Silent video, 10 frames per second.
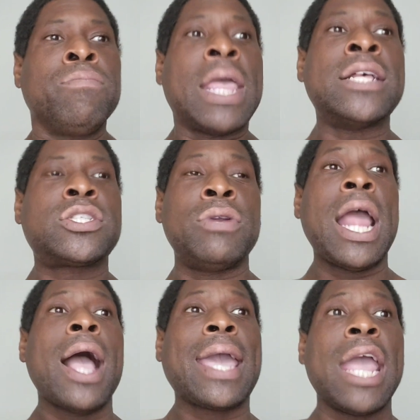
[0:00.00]
And so
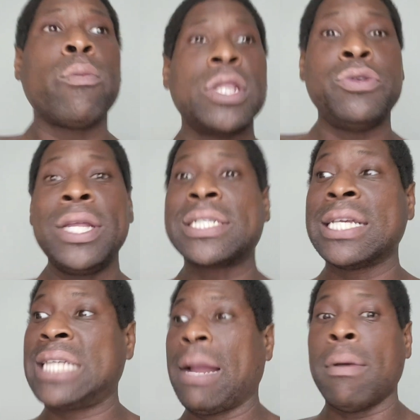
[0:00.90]
now I can't really do this because
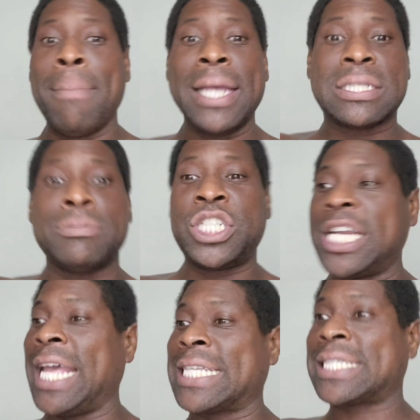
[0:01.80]
then I'm going to make some shit
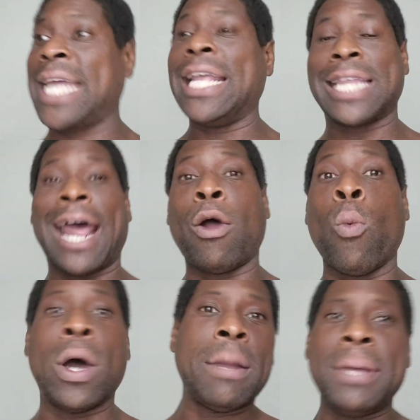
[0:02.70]
extinct that I don't
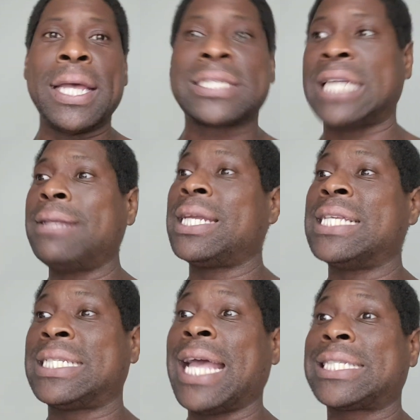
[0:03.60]
want to be extinct in
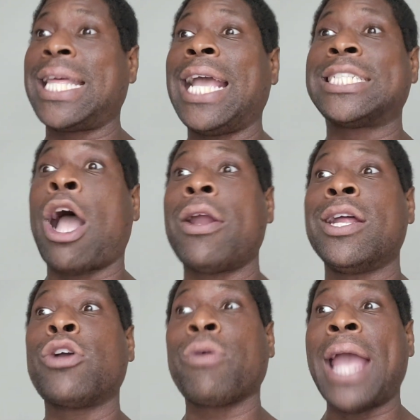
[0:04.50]
this next thing because I already
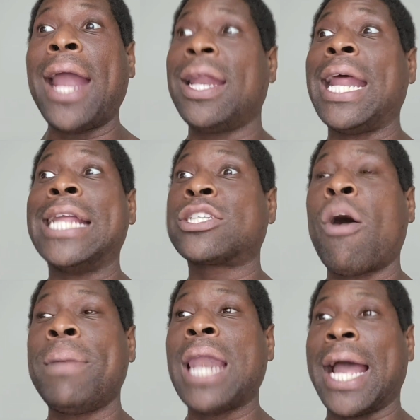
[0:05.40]
done created it and it's going
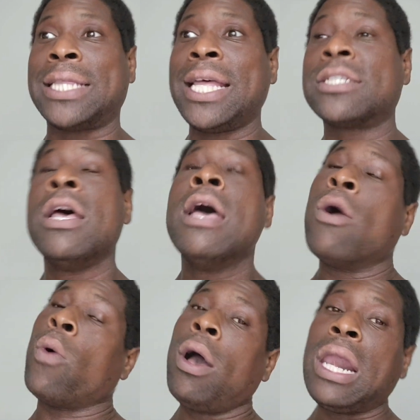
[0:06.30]
to be like this.
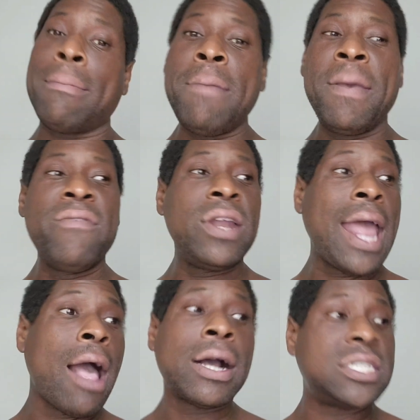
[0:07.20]
Well, let me pivot
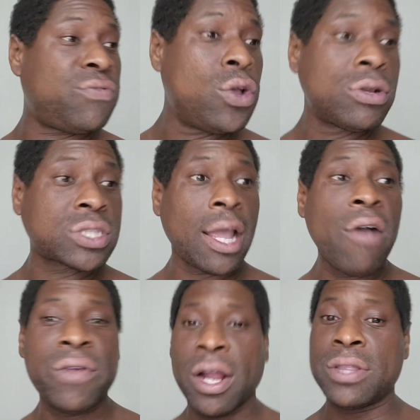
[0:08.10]
now because if you're going to stay
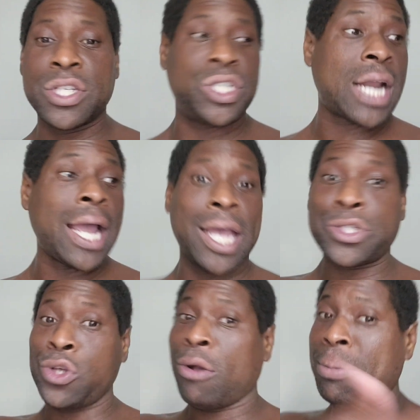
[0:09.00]
over there, then shit, I guess
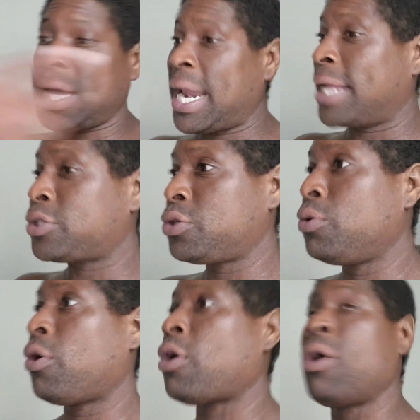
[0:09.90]
you're going to be in that too,
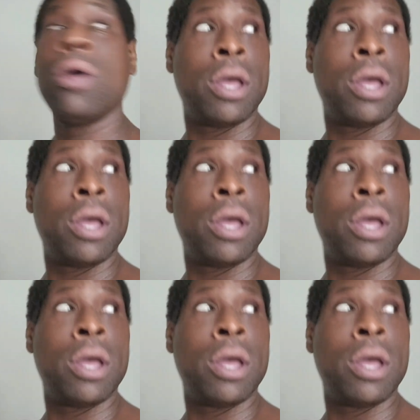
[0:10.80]
girl.